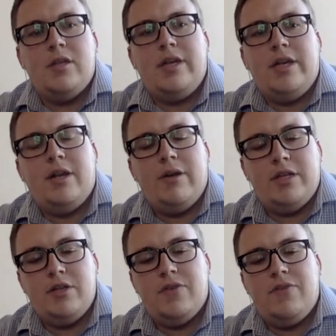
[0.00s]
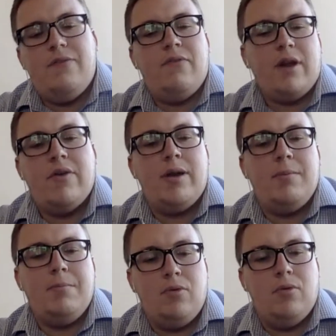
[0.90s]
You know, it's just very, very
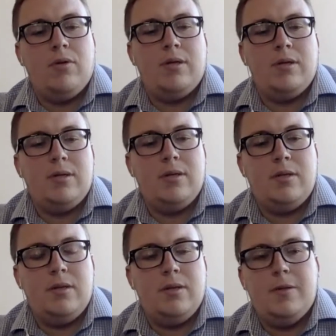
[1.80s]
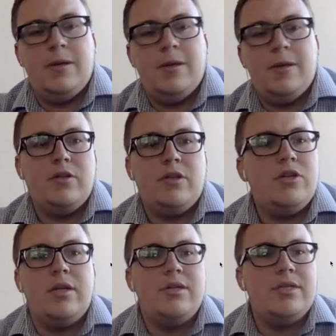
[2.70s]
important to
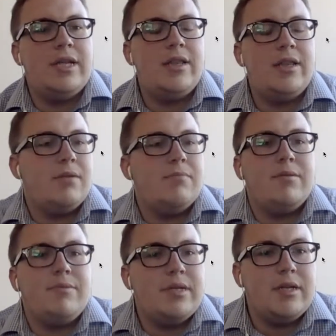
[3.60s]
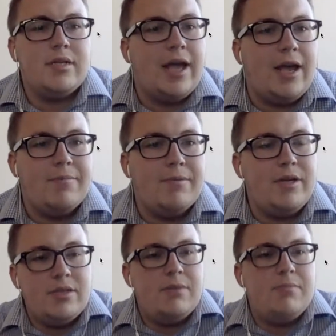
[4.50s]
just understand that sometimes it doesn't happen. You
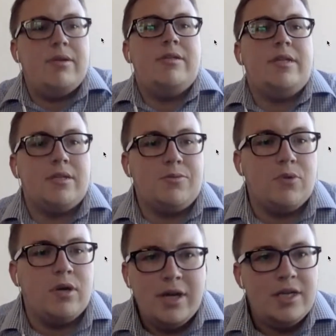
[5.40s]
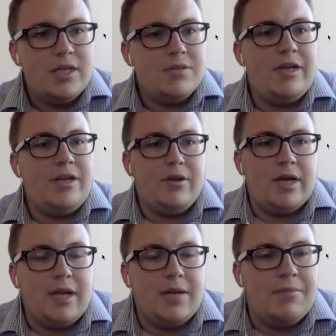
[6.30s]
know, sometimes it doesn't work. It doesn't mean you guys
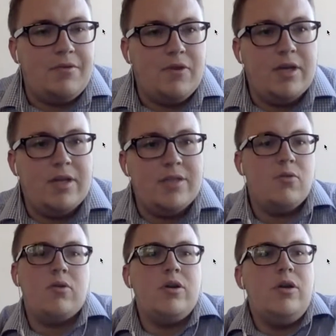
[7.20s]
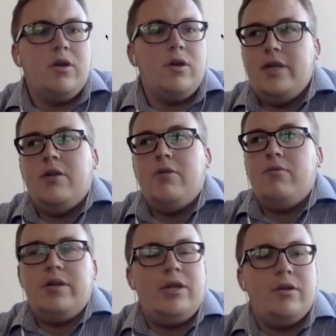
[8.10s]
can't be friends or good,
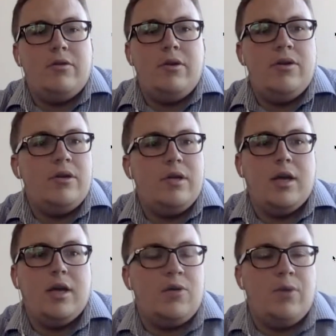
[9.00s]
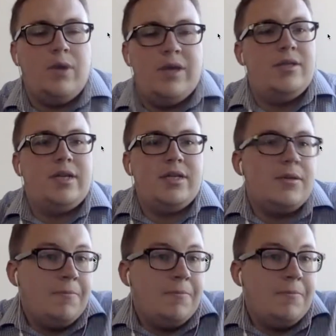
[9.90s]
good acquaintances.